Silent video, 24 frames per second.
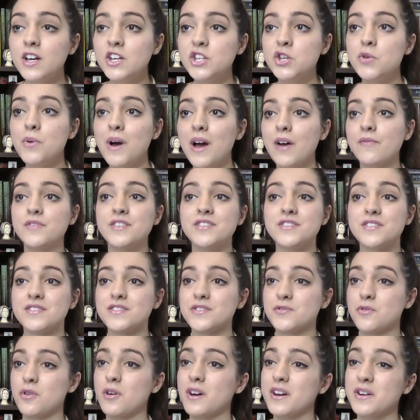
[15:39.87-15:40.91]
You have to
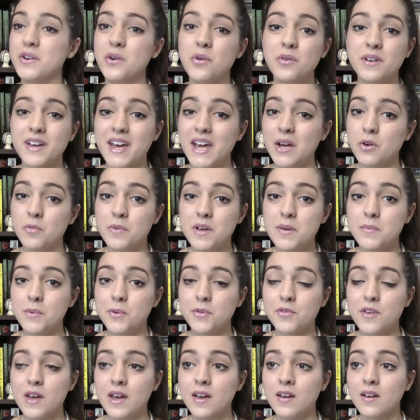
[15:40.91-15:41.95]
just try and not care what people
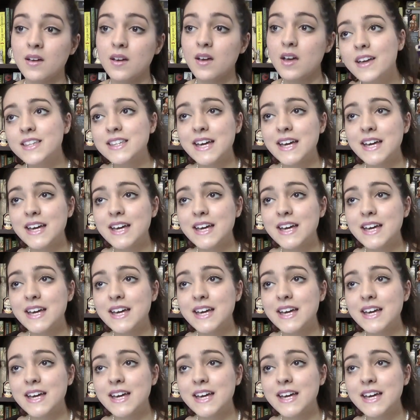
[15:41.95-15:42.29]
think.